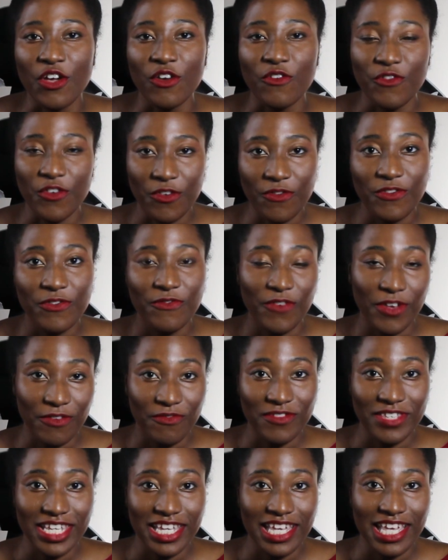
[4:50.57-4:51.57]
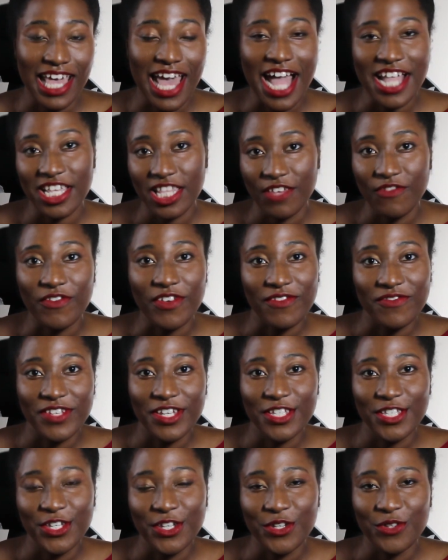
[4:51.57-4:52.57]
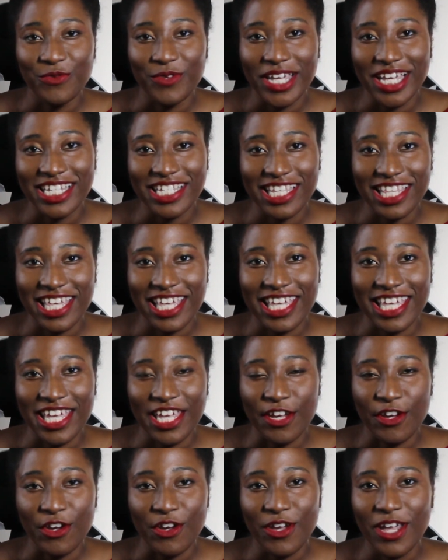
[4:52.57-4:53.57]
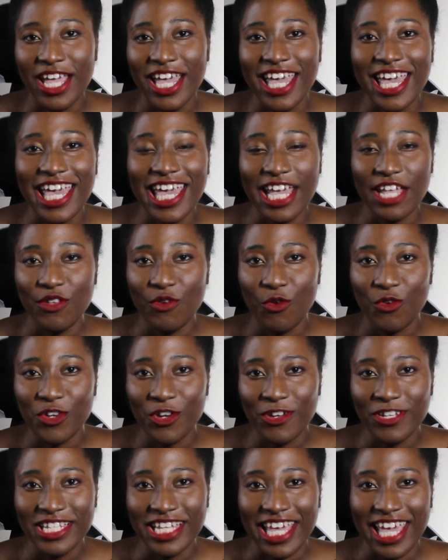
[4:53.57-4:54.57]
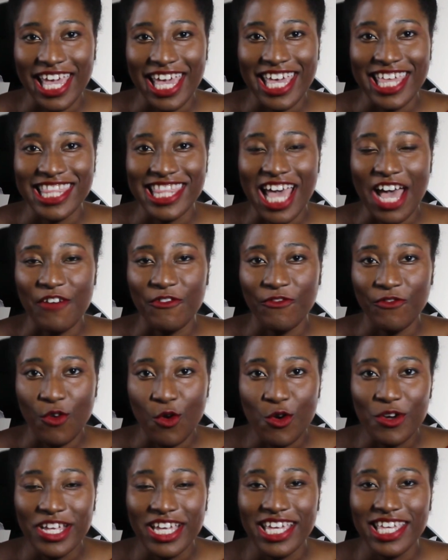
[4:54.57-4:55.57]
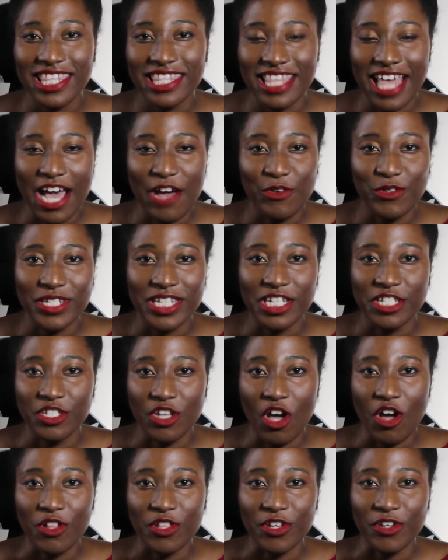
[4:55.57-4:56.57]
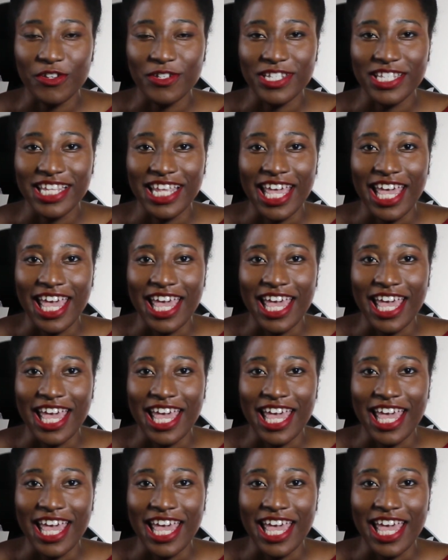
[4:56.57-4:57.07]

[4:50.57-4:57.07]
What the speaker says: for 50 out of the 52 weeks of the year in order to hit that $40,000.